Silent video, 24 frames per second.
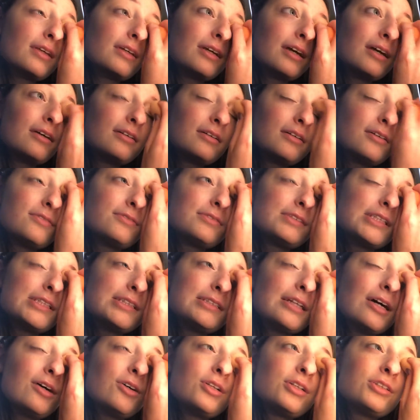kind of sit
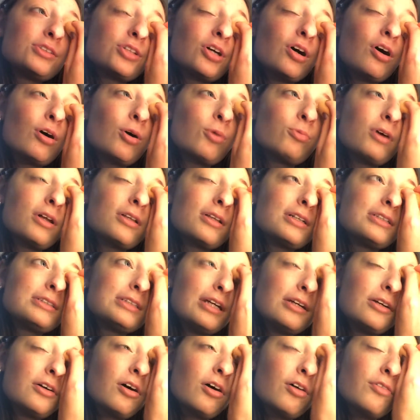down and talk while I
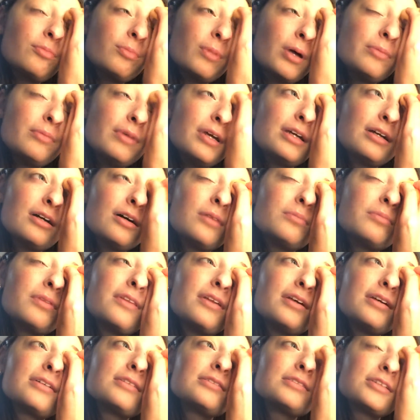take off my makeup
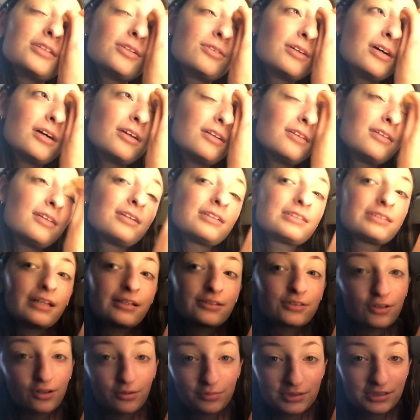thing, so kind of the
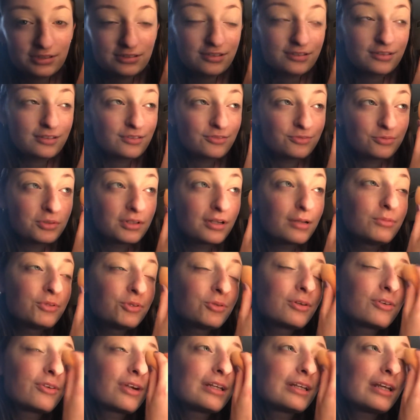exact opposite of what I'm
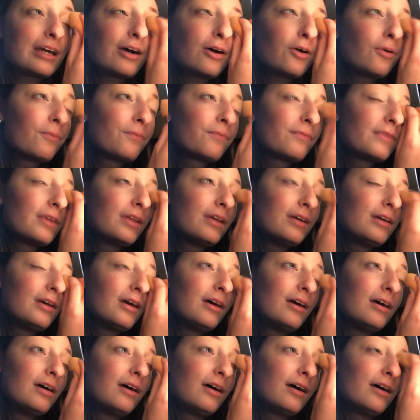doing right now.
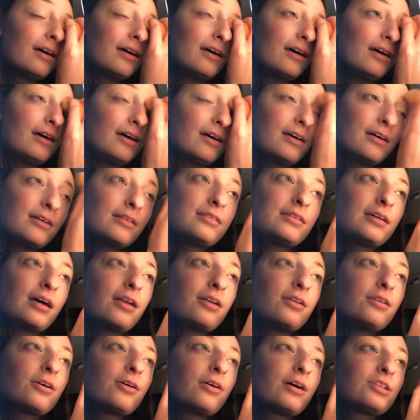And I
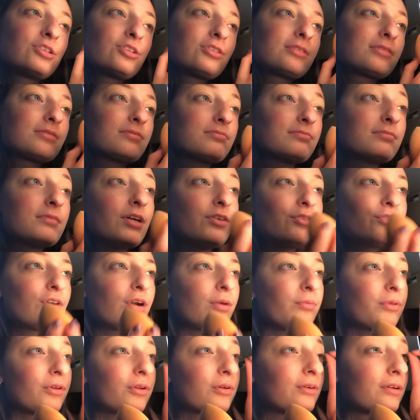don't know, I just never
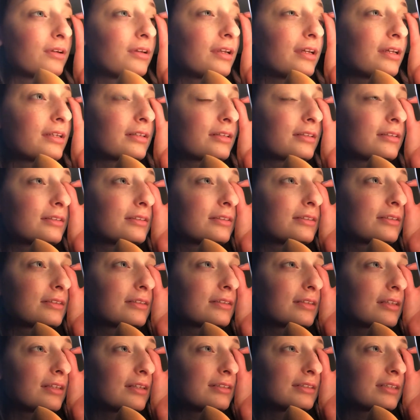uploaded it because
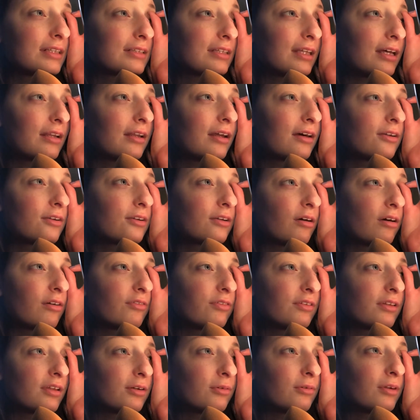things like that, I don't know, I
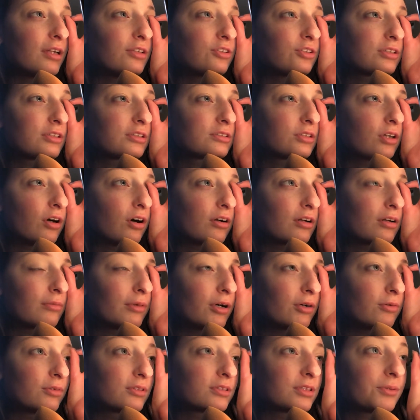feel like when I just talk
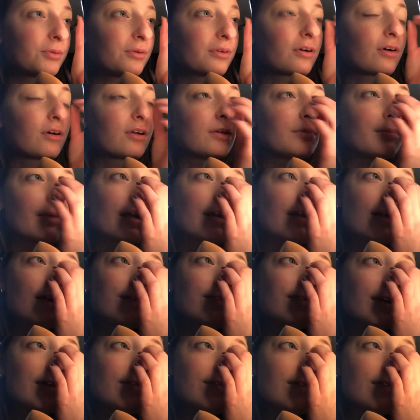about what's going on in my
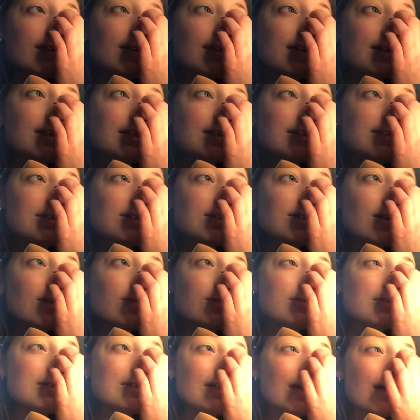life, I feel like it's so
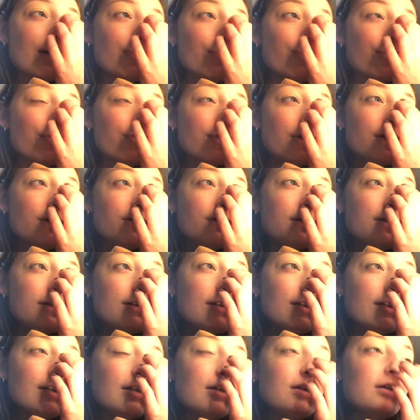temporary
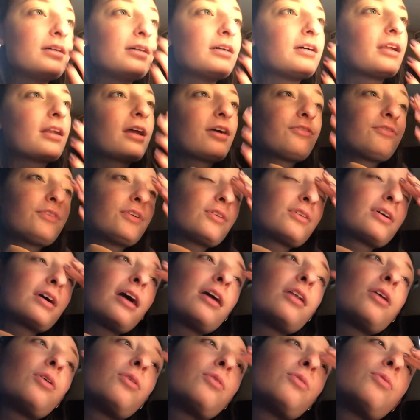and I feel
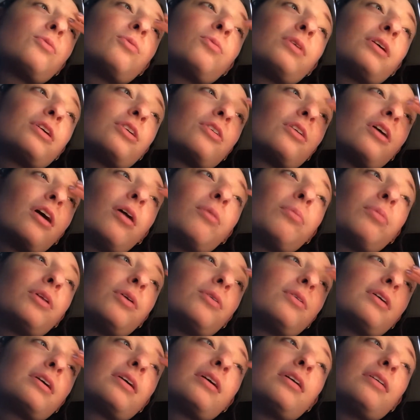kind of weird
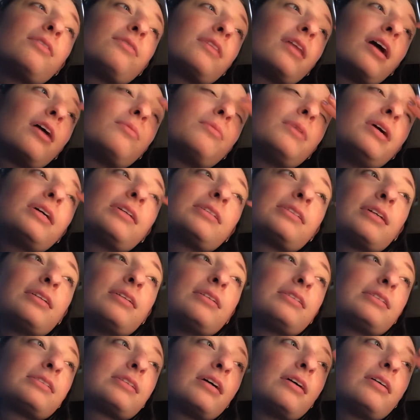uploading it, if that makes
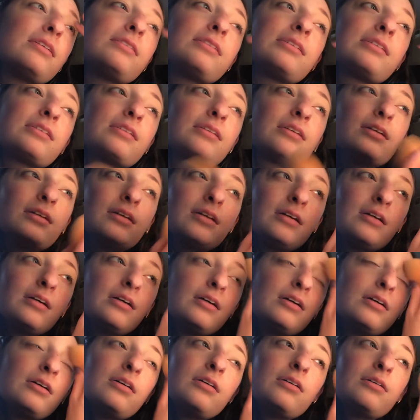any sense.
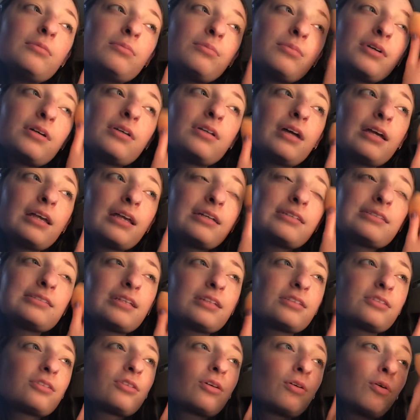But I guess
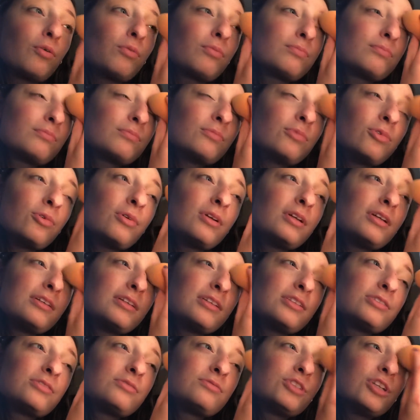that's the whole point of
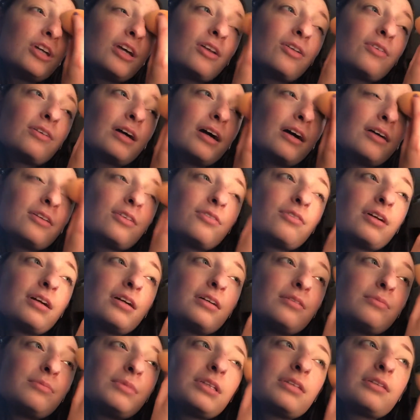this channel, kind of,
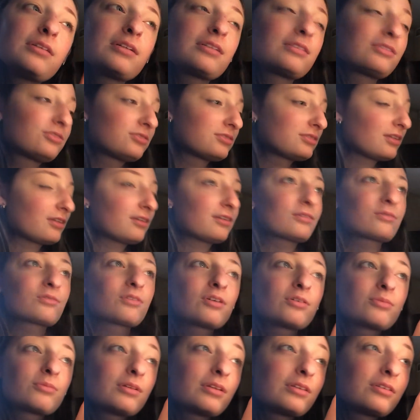right? I mean, like, there's nothing
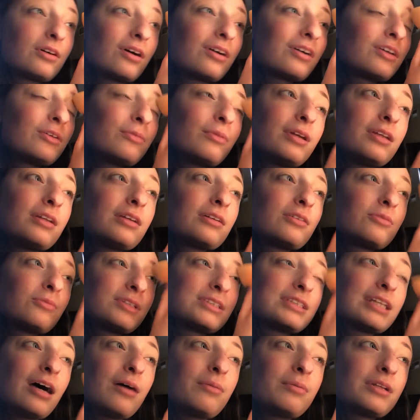wrong with documenting
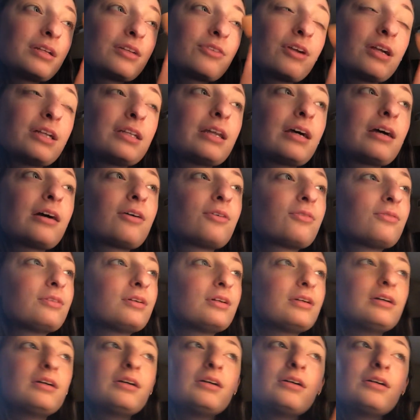what's happening right now.